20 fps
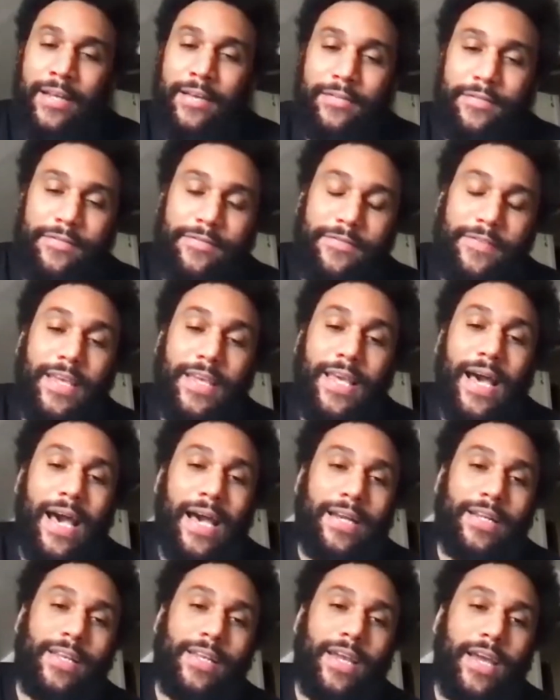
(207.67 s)

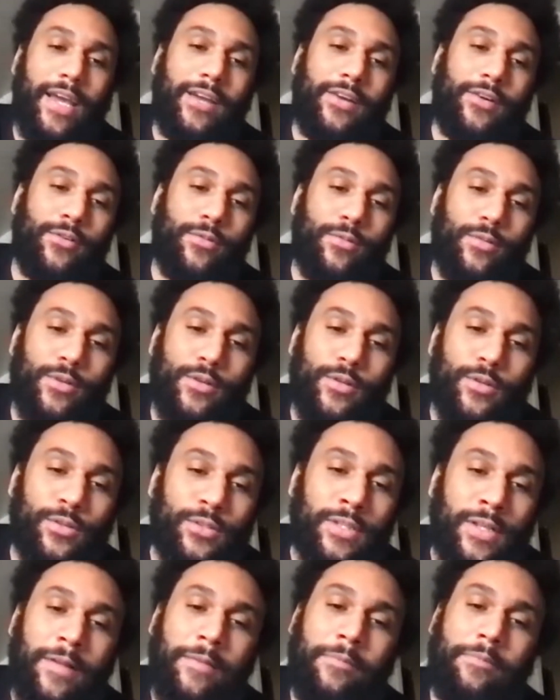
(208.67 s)
Fiat kangaroos,